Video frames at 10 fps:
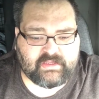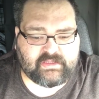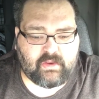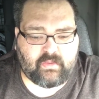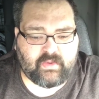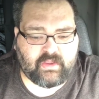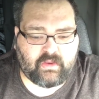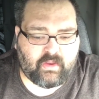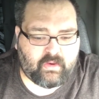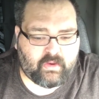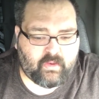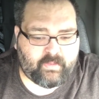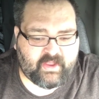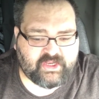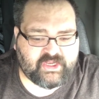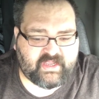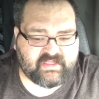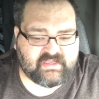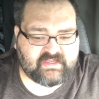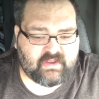So when you go buy
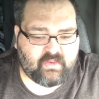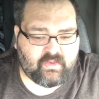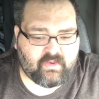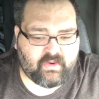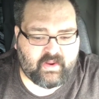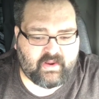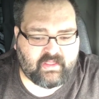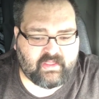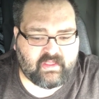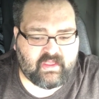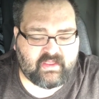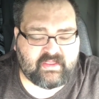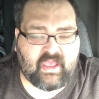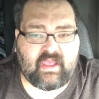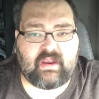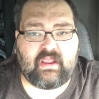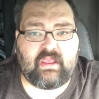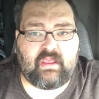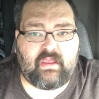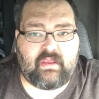sheets or anything like that,
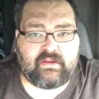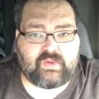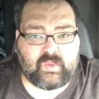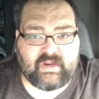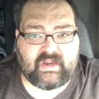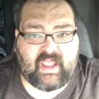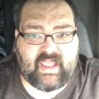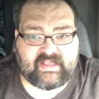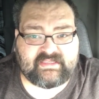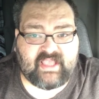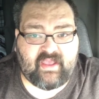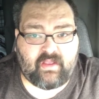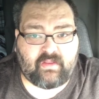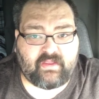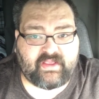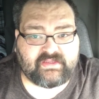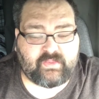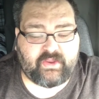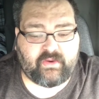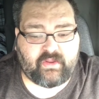twin XL is
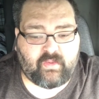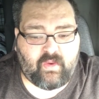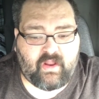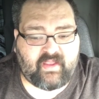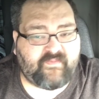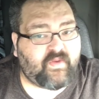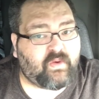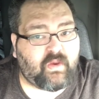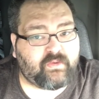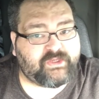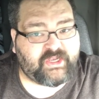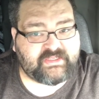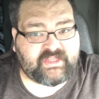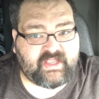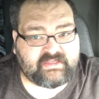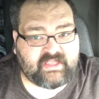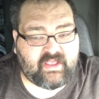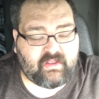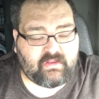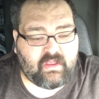what you're going to want. If you go just
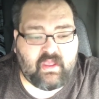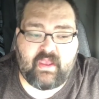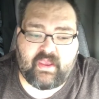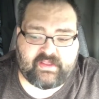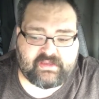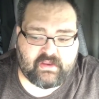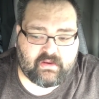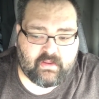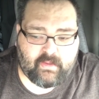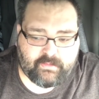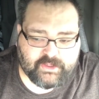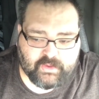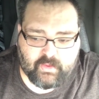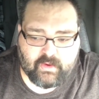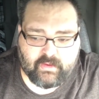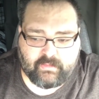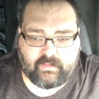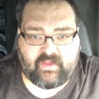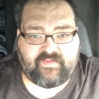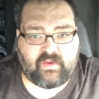XL, it's going to come up short.
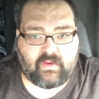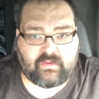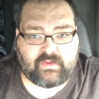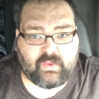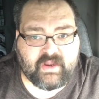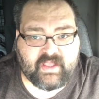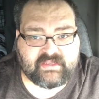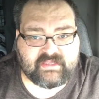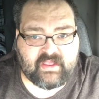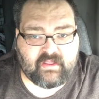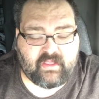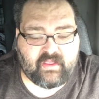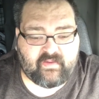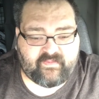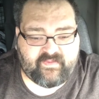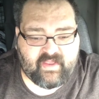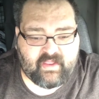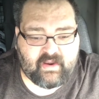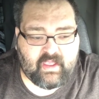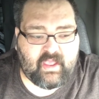If you go twin XL, it'll fit.